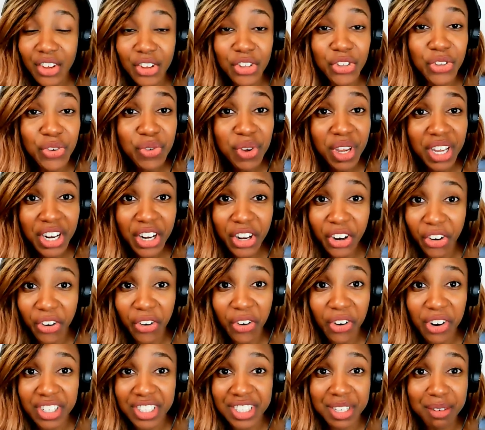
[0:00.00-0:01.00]
you can
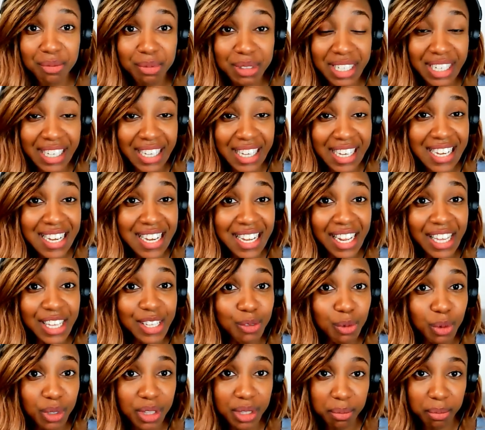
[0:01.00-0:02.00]
encourage them to eat
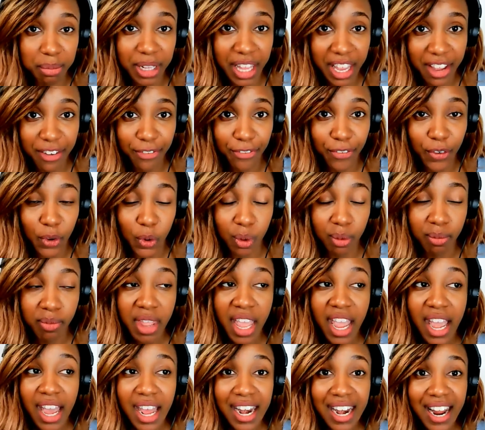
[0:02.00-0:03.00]
is with the play food.
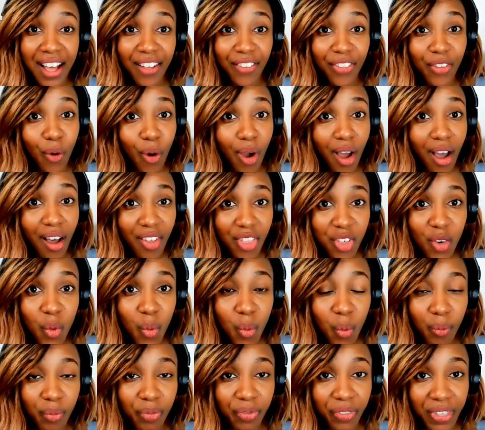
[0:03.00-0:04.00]
Now, the other
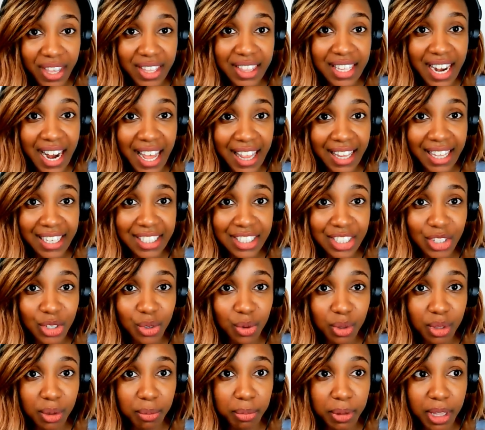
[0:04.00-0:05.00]
thing that I like to do
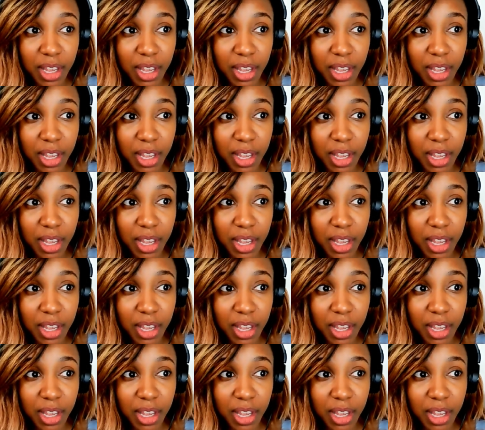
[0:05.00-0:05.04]
with the